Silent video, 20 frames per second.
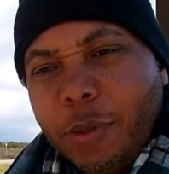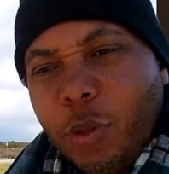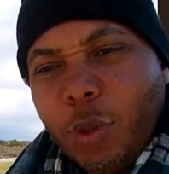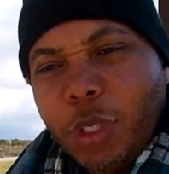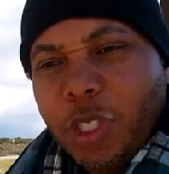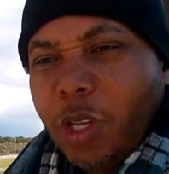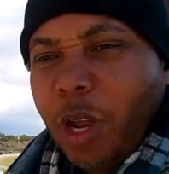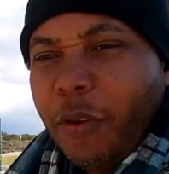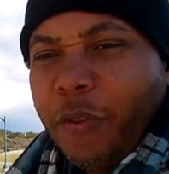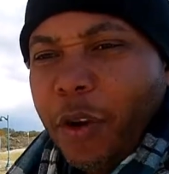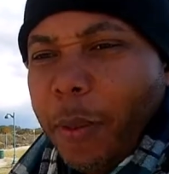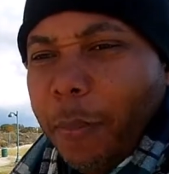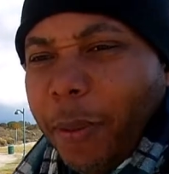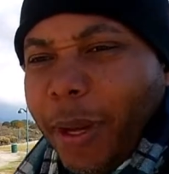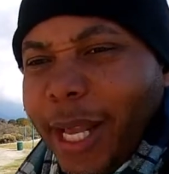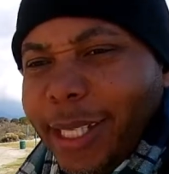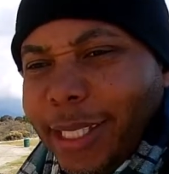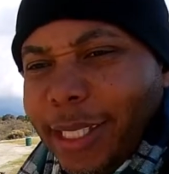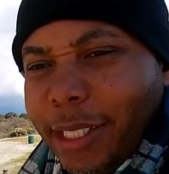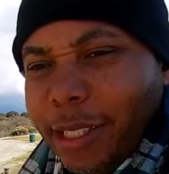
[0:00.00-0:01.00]
which is not very
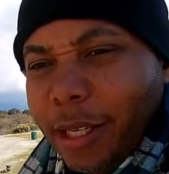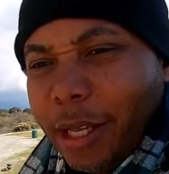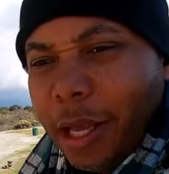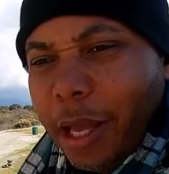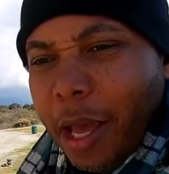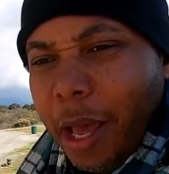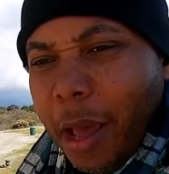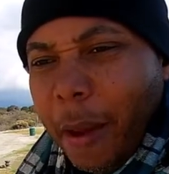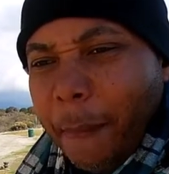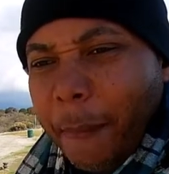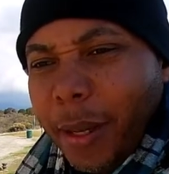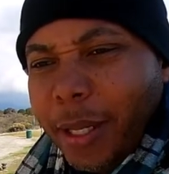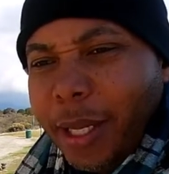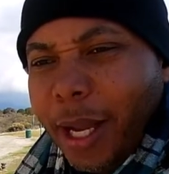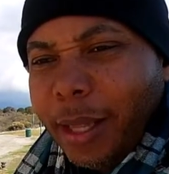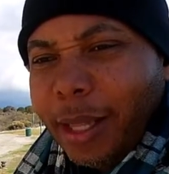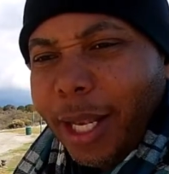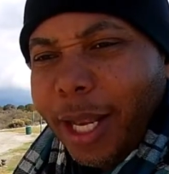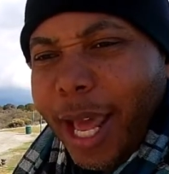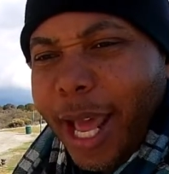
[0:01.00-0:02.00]
pleasant, but
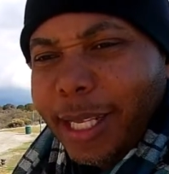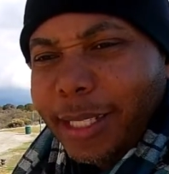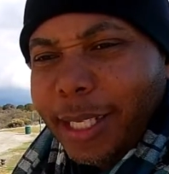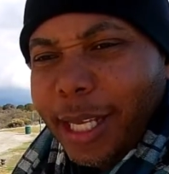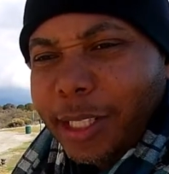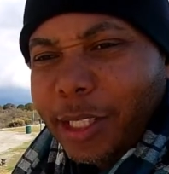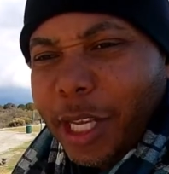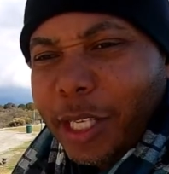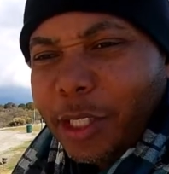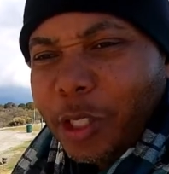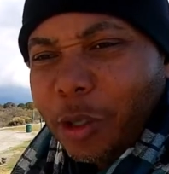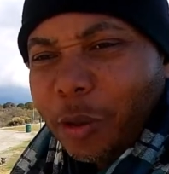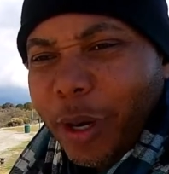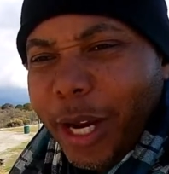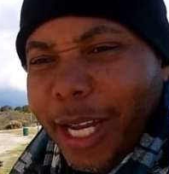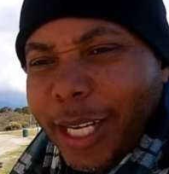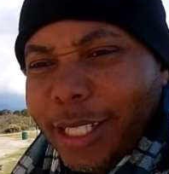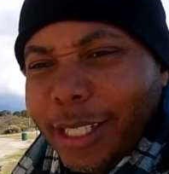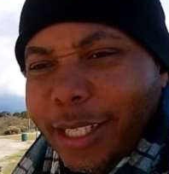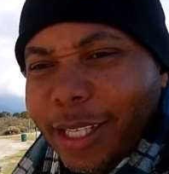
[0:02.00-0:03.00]
nonetheless, it, it's great.